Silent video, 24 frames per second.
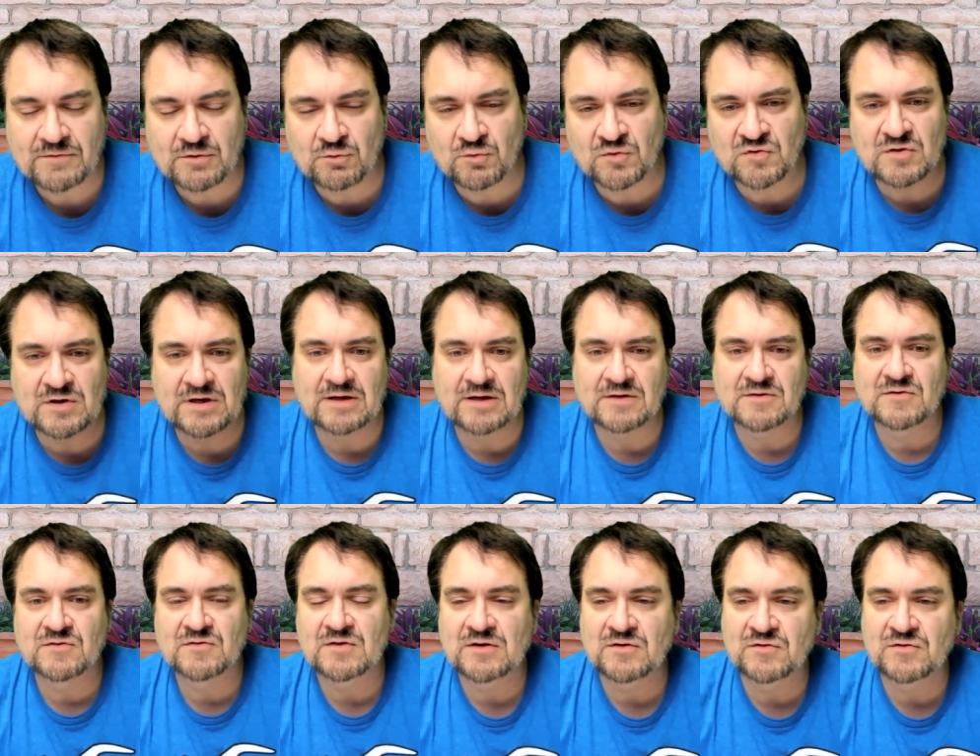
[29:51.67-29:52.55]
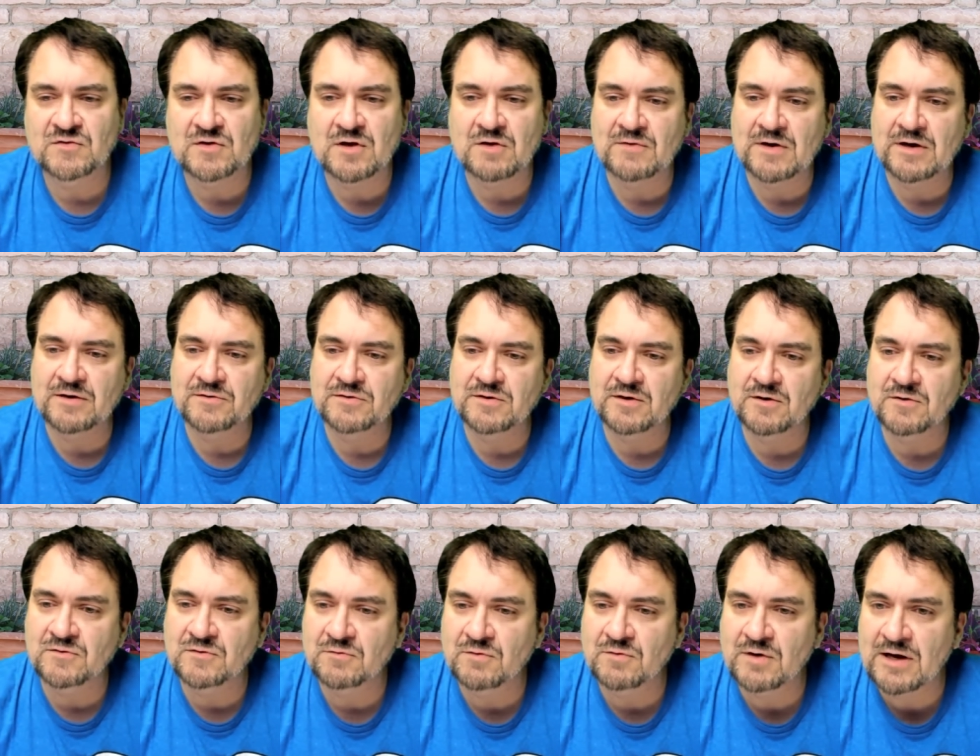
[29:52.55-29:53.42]
It was neat to see stuff out
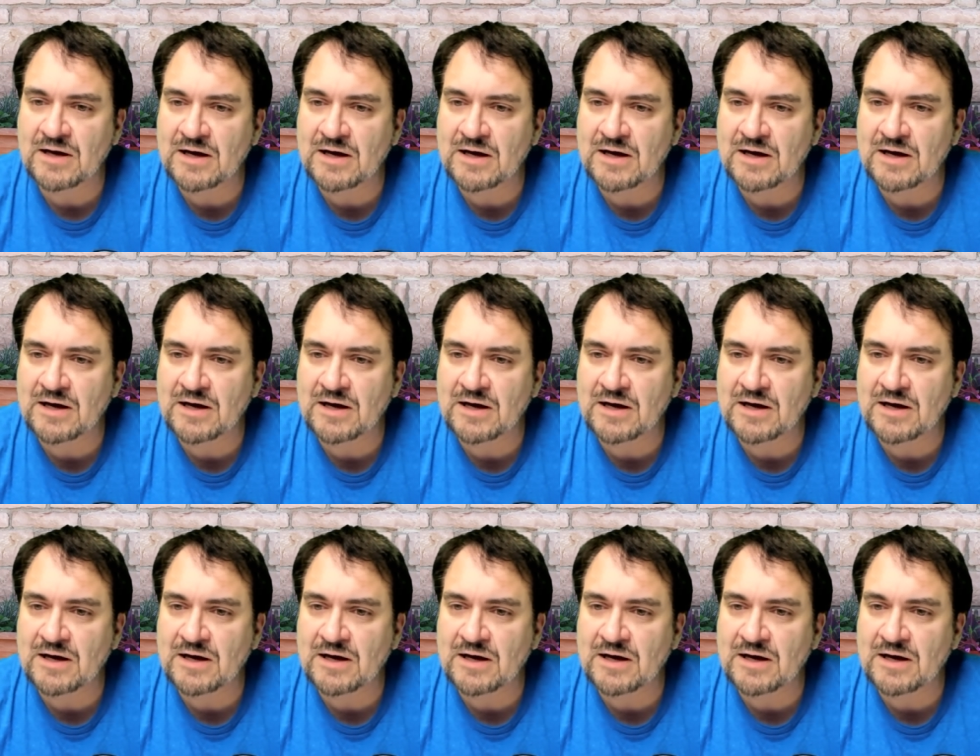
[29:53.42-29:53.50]
there too.